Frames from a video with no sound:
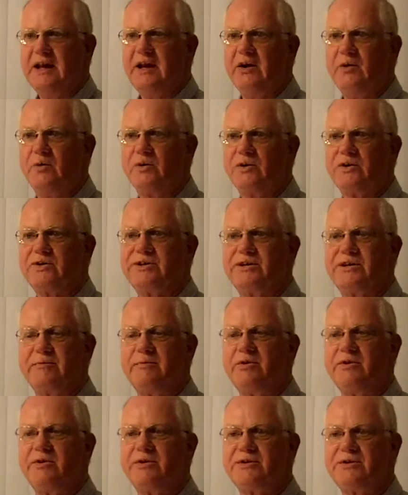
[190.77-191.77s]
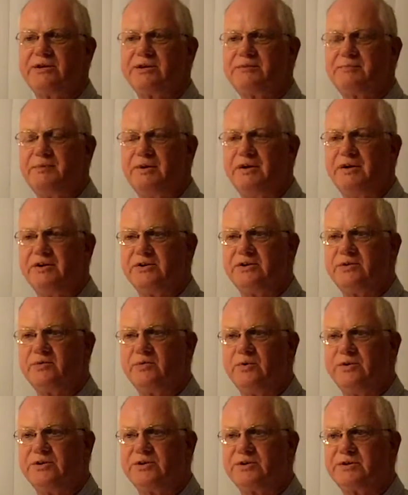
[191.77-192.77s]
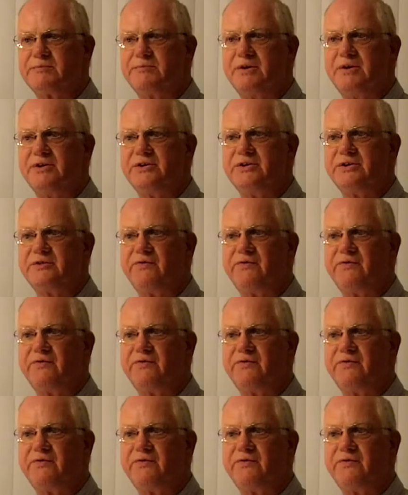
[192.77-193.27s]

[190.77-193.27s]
It works similar as a sponge. Once the sponge